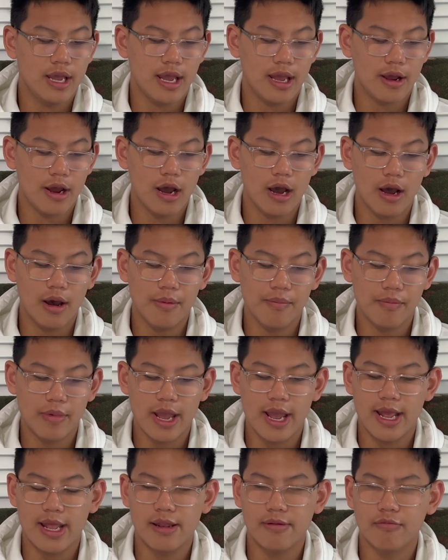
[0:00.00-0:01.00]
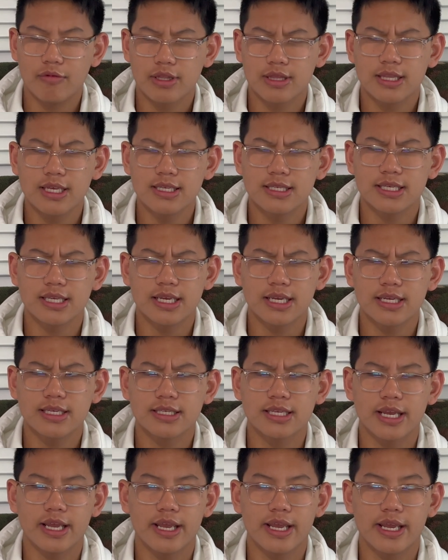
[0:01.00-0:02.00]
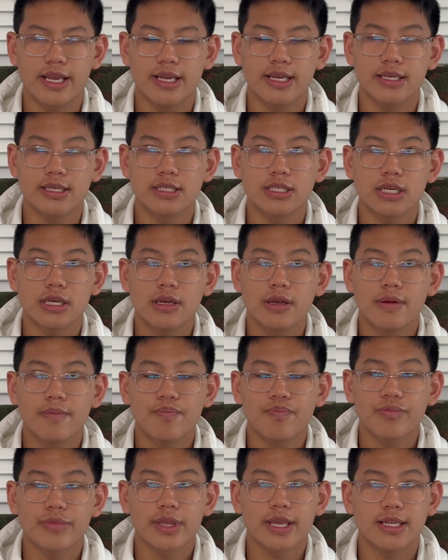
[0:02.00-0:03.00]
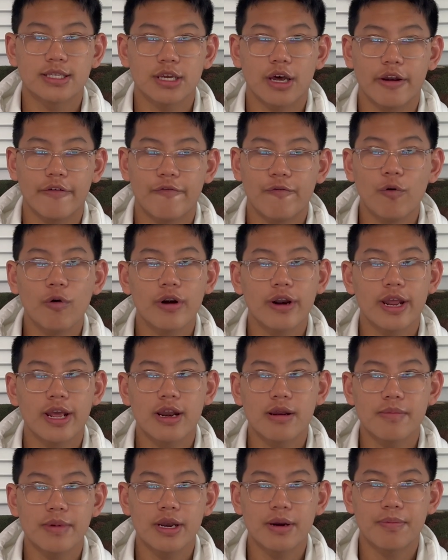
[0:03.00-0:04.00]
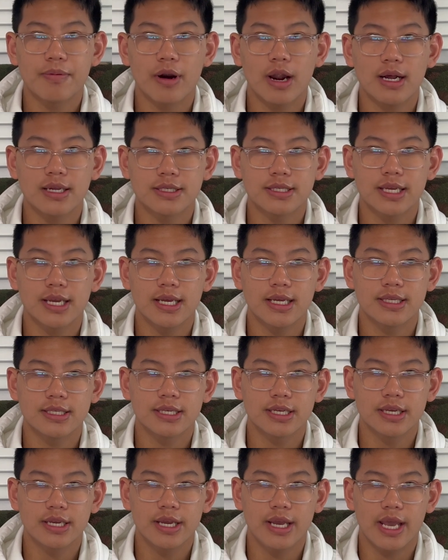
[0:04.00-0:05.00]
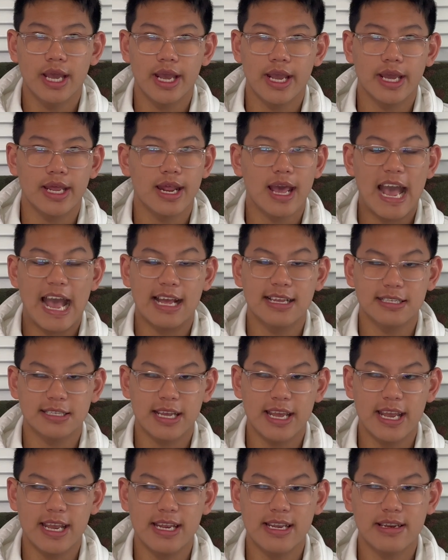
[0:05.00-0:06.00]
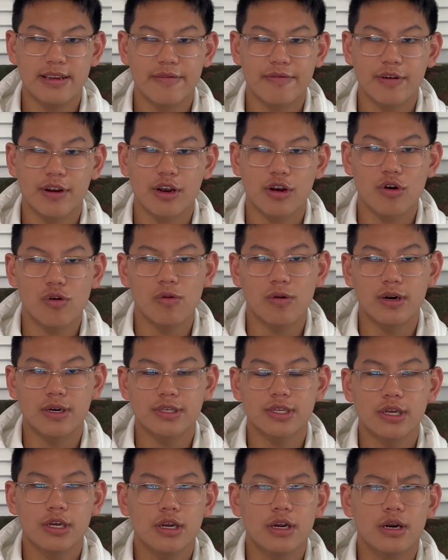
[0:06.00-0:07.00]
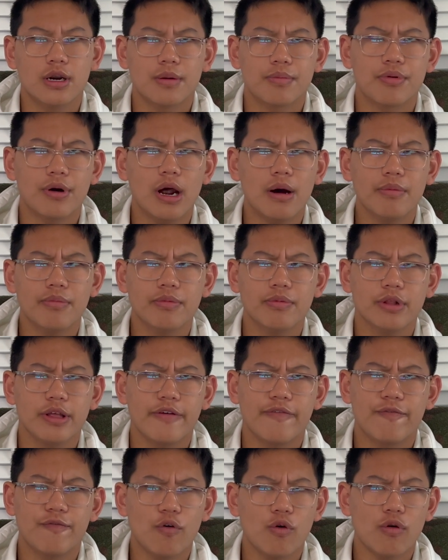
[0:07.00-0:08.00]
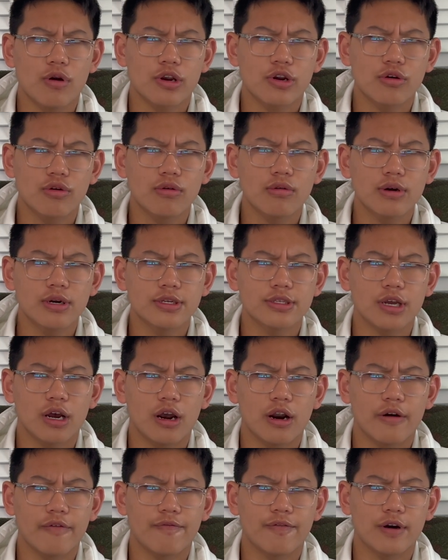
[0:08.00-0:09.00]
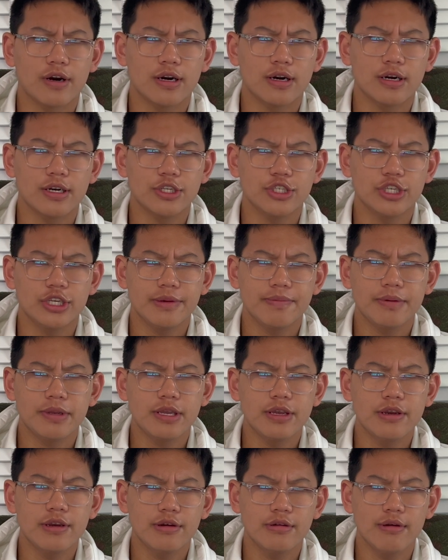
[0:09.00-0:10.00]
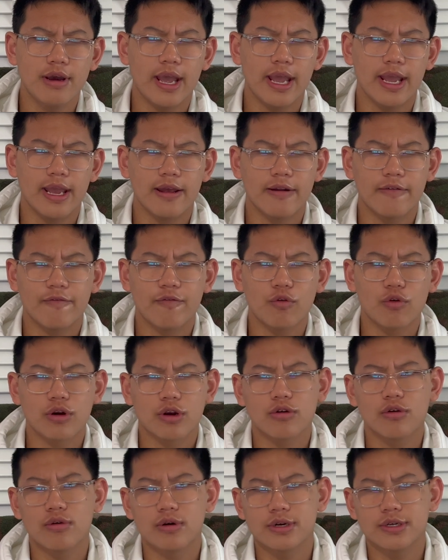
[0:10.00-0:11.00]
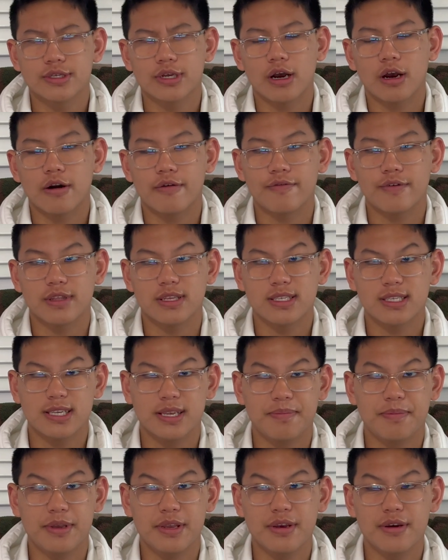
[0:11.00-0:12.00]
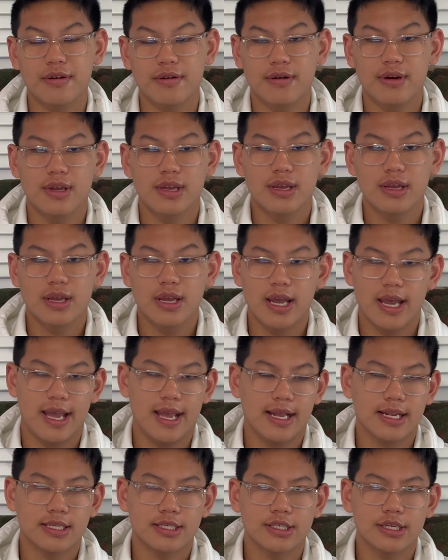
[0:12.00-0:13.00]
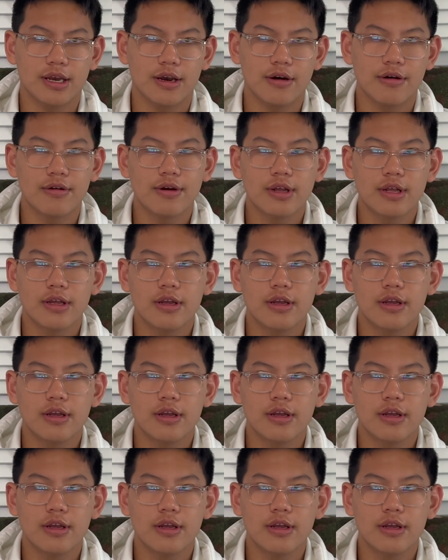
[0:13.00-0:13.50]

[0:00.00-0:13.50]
and what this is it's on a 4 nanometer process, and it has 8 different cores. Probably 4 cores are for GPU and 4 cores are for the CPU. And so,